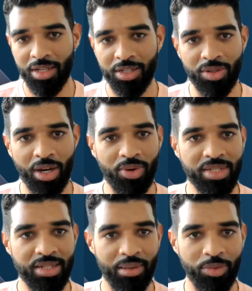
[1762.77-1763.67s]
So I
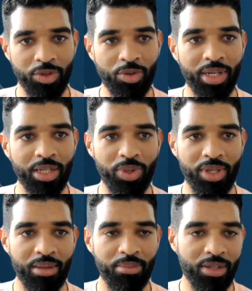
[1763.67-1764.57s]
always tell them, you know what, we
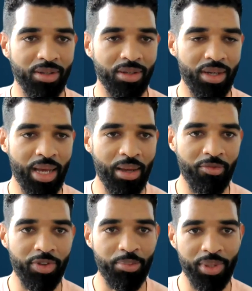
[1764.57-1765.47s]
can build a
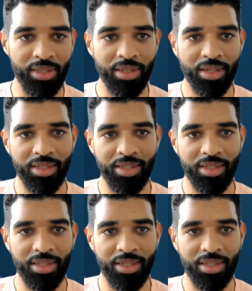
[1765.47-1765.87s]
MVP